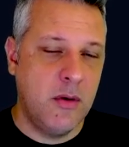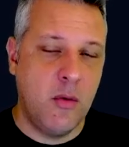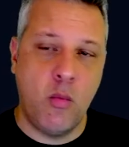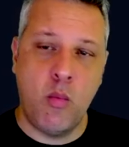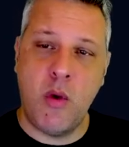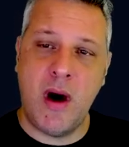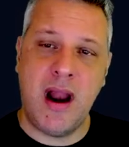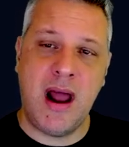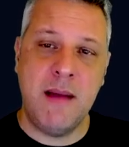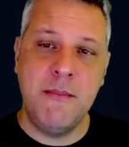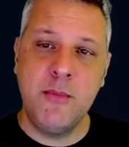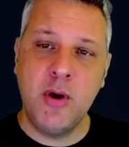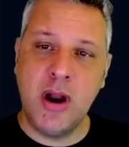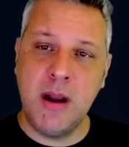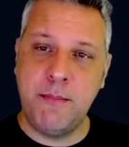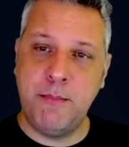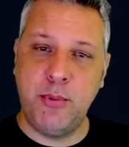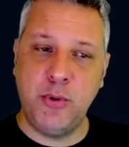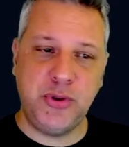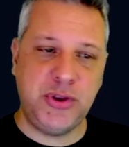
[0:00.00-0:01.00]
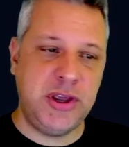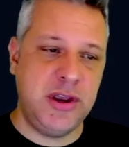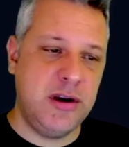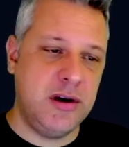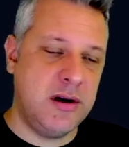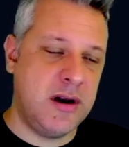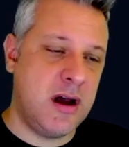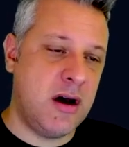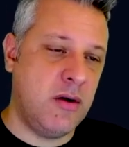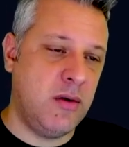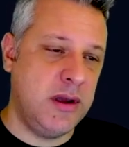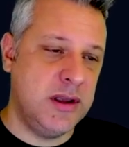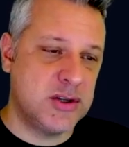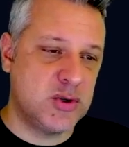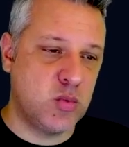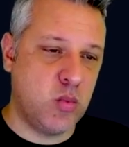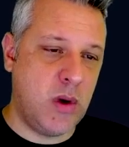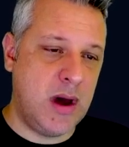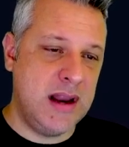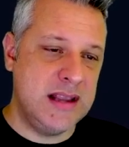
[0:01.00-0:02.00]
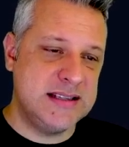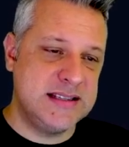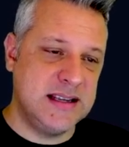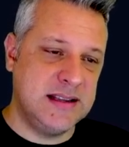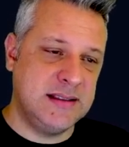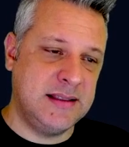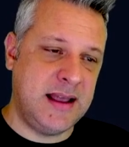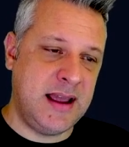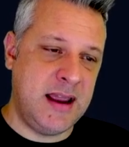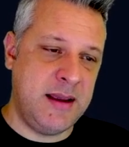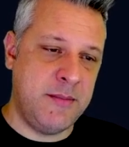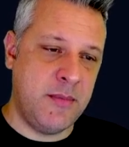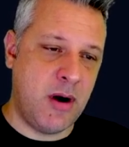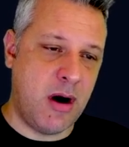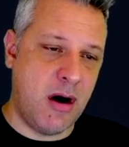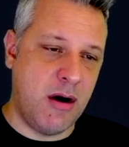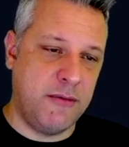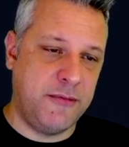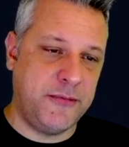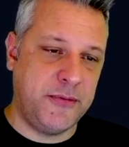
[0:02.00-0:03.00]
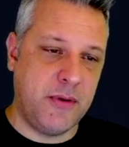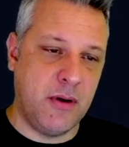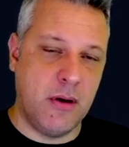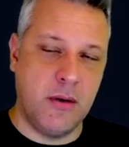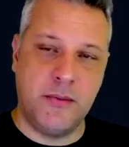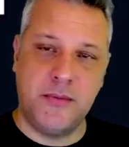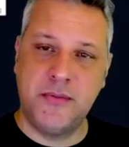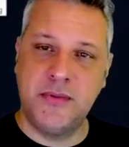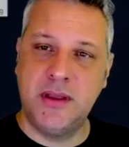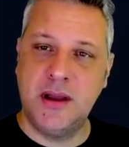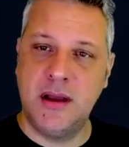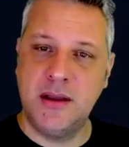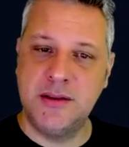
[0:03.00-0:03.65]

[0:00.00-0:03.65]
what I'm gonna put here now is what is the name of the